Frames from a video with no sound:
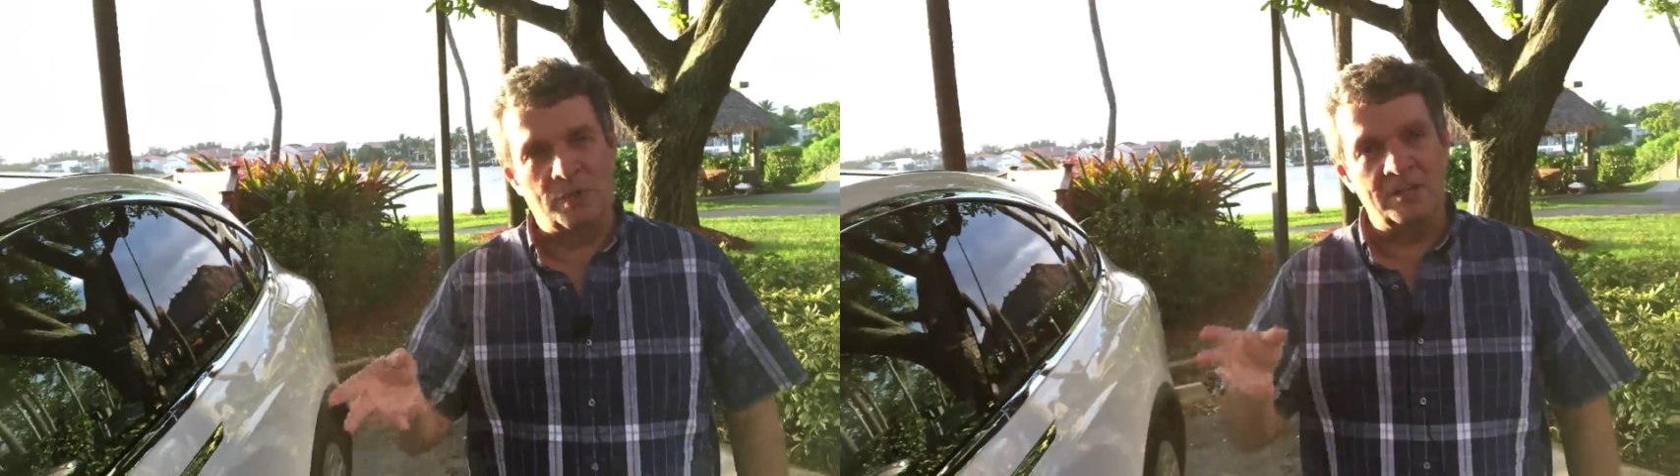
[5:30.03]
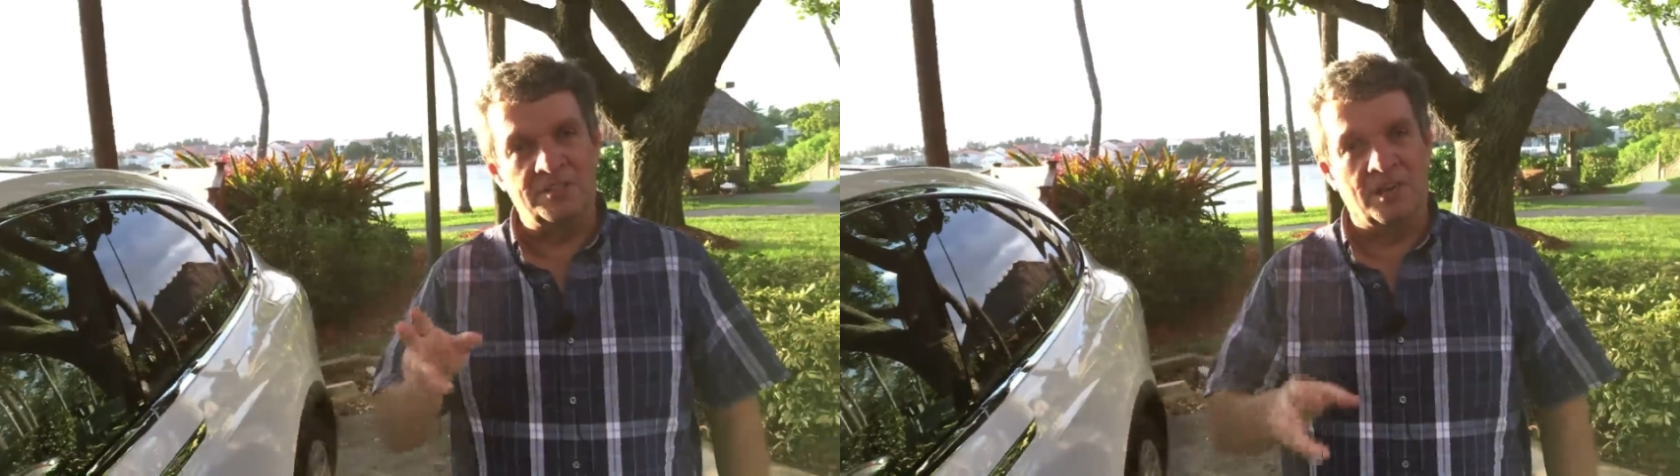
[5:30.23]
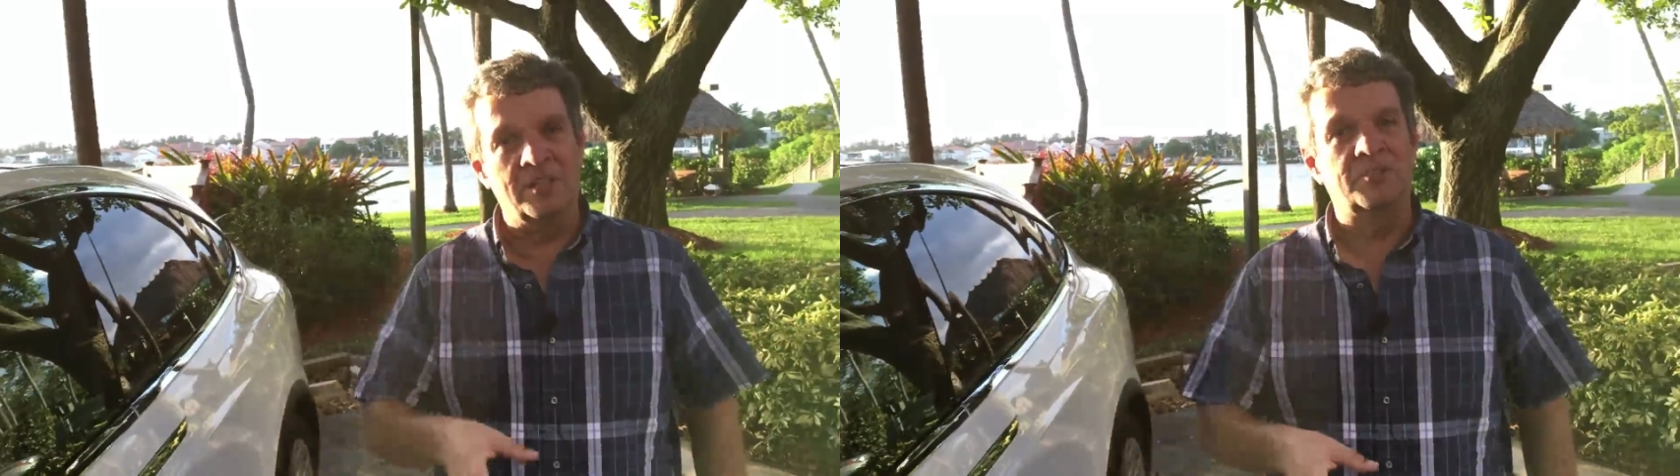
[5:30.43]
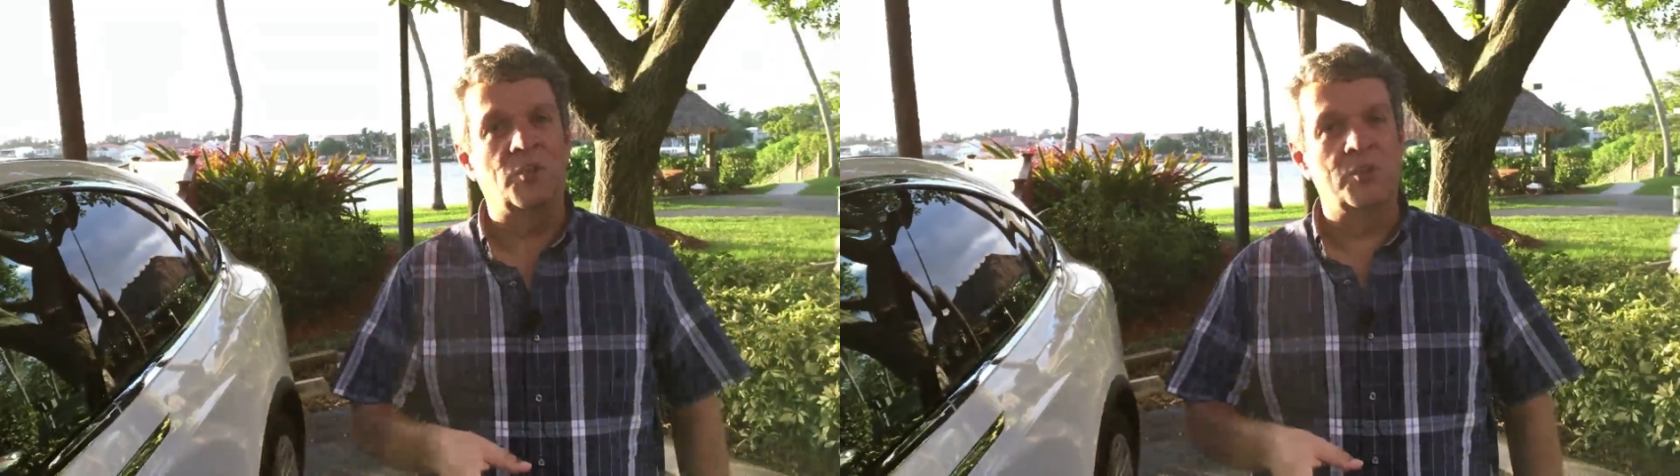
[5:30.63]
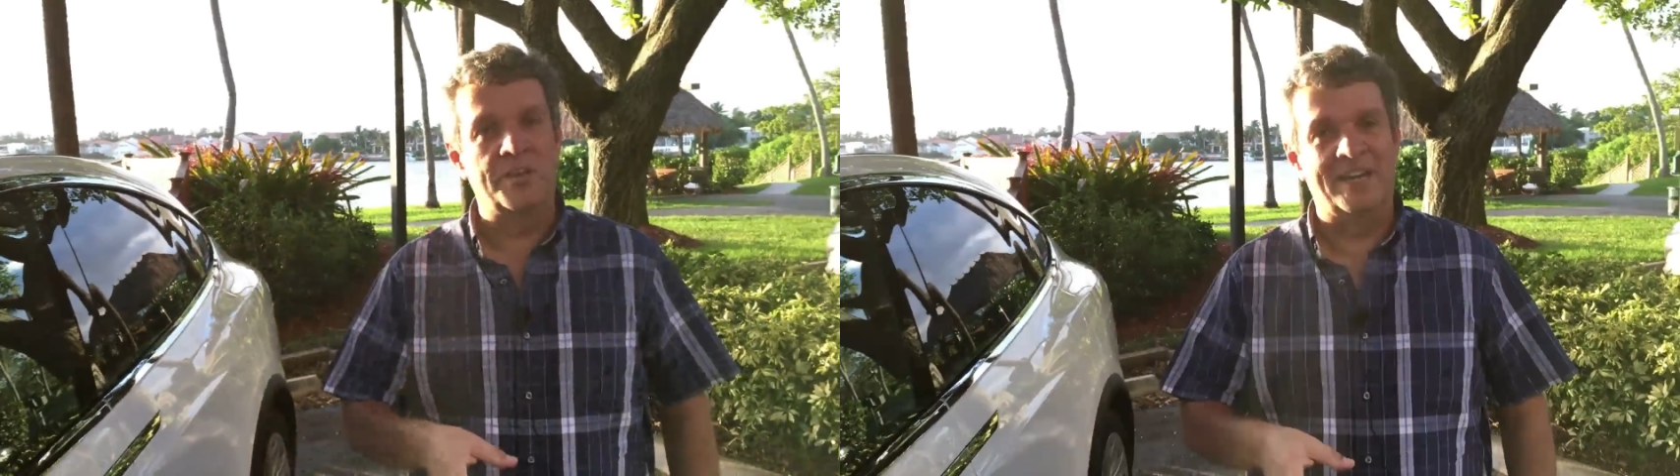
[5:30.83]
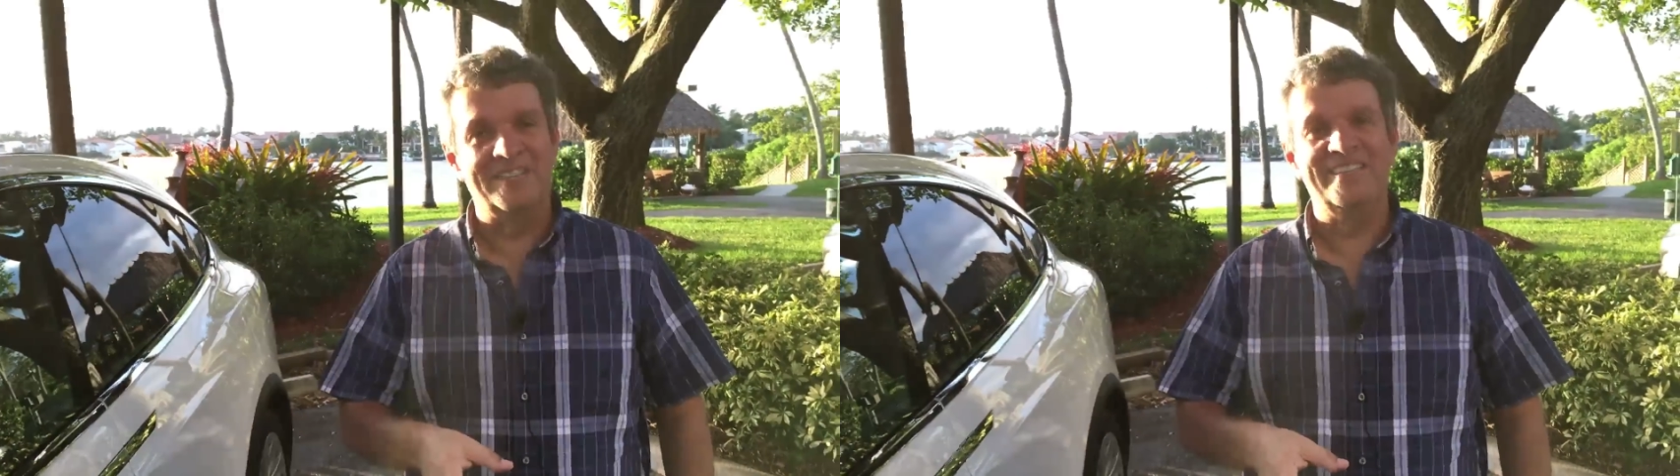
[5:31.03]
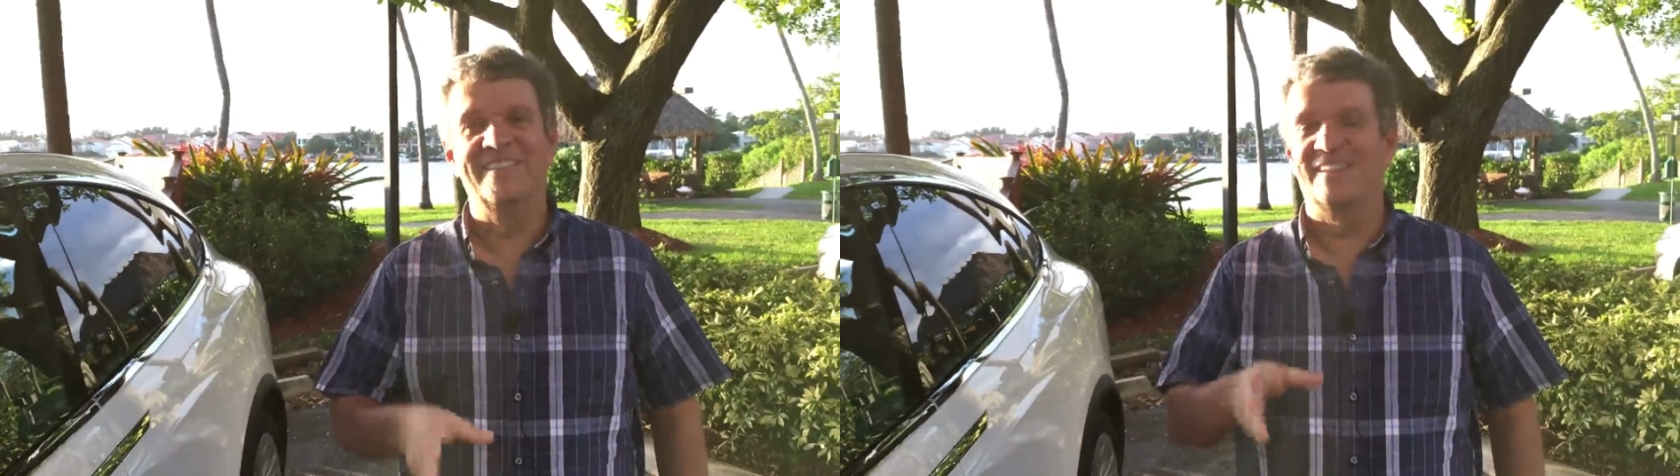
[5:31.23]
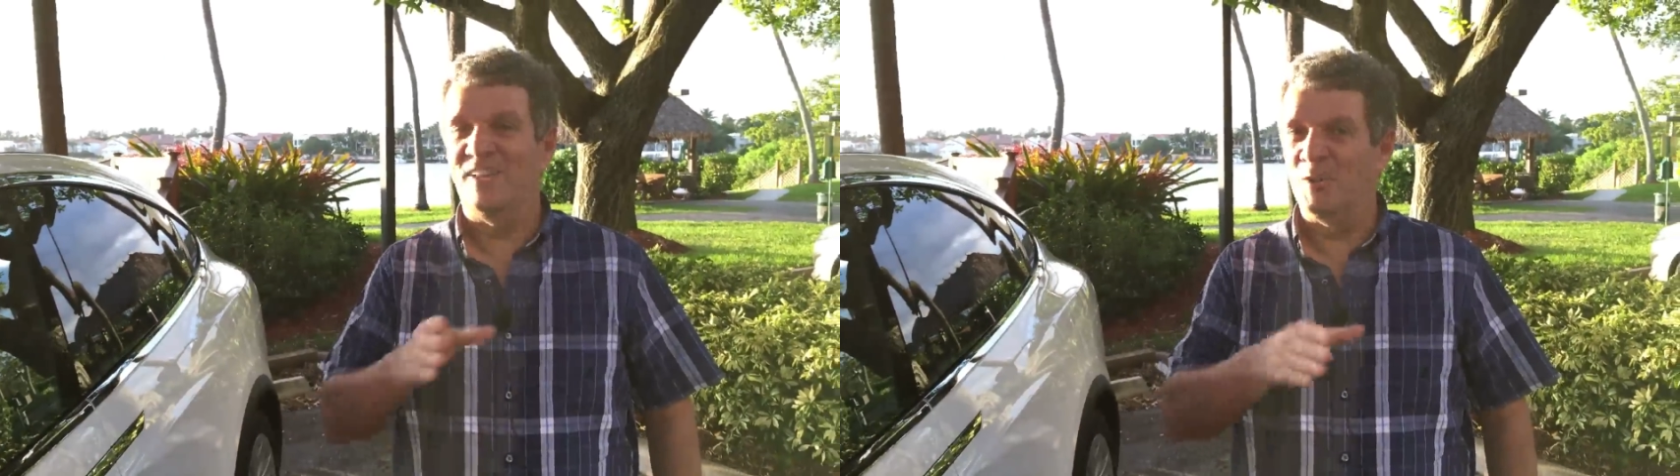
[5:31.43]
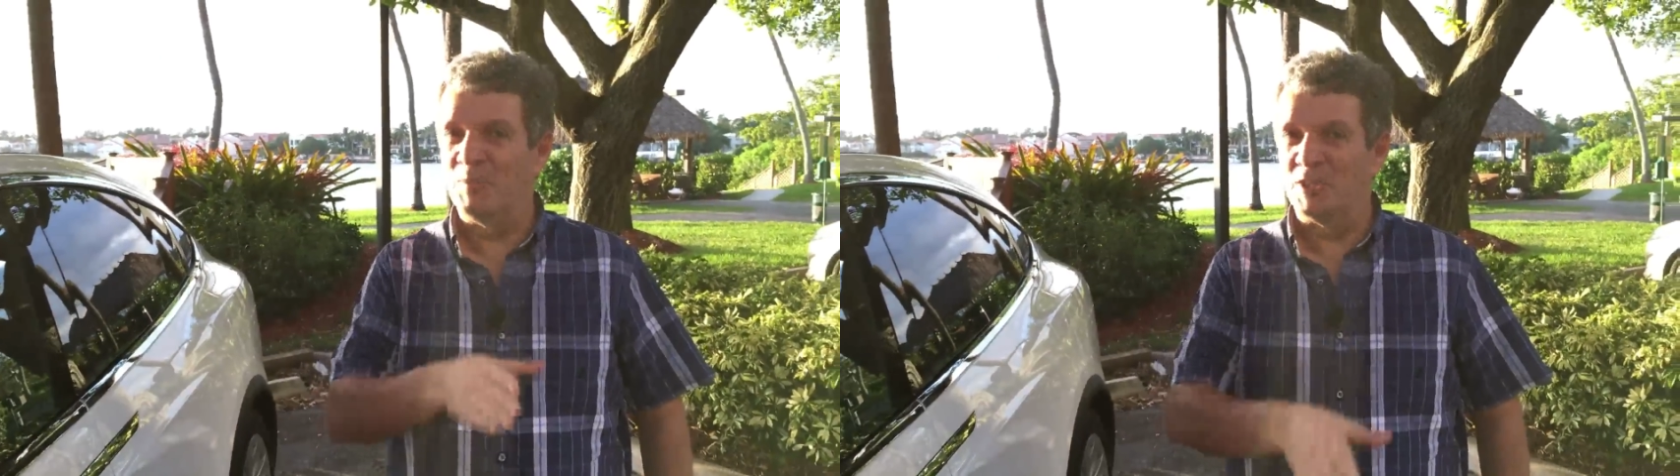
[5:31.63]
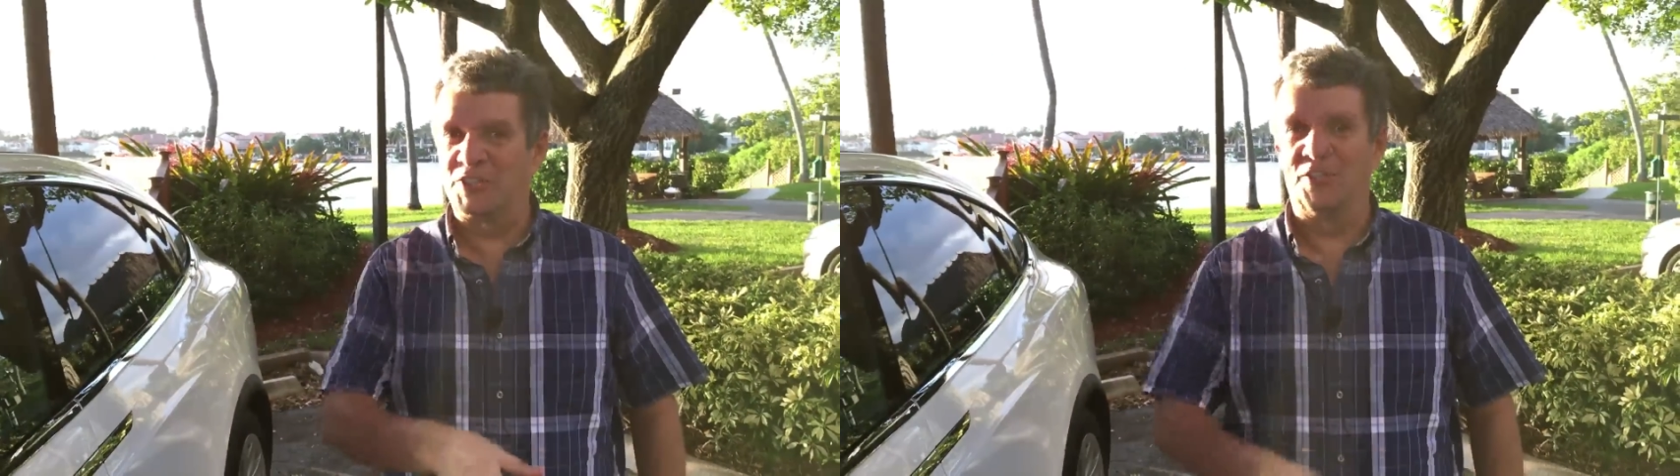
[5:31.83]
one is not installed yet. It'll
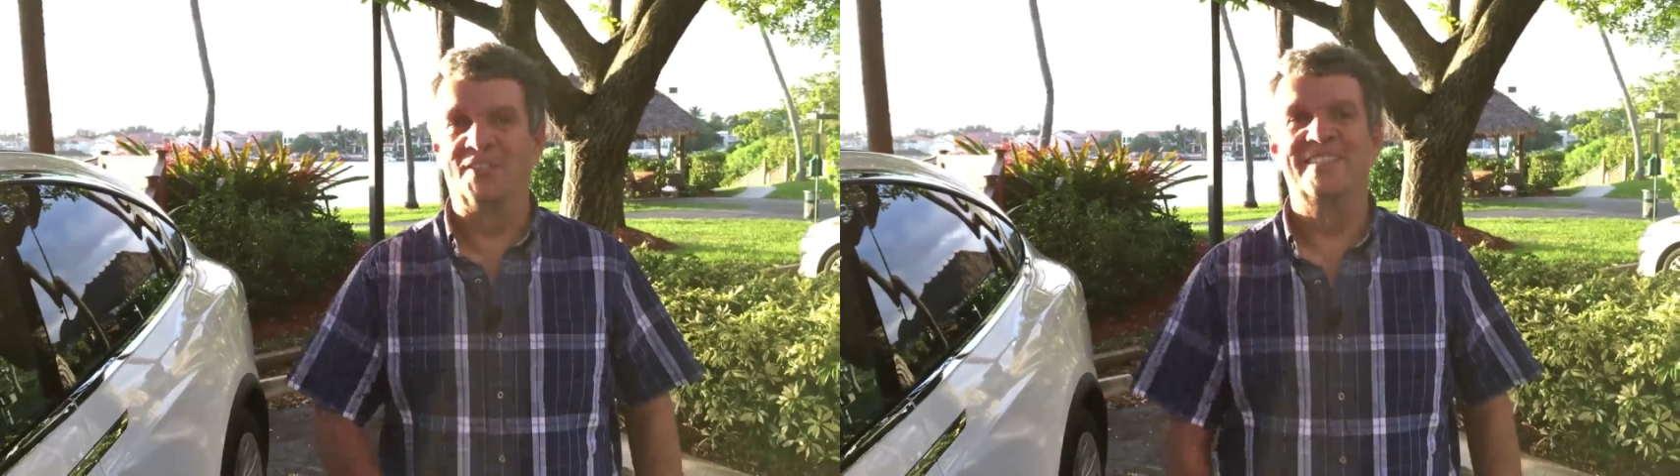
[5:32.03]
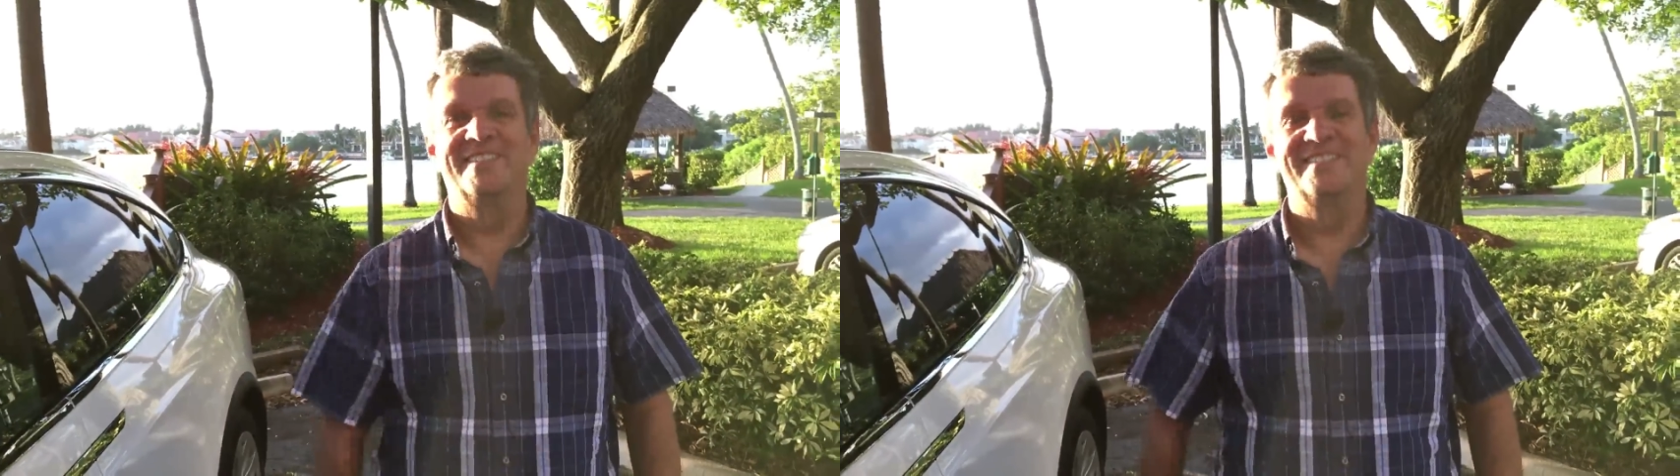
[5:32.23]
be soon.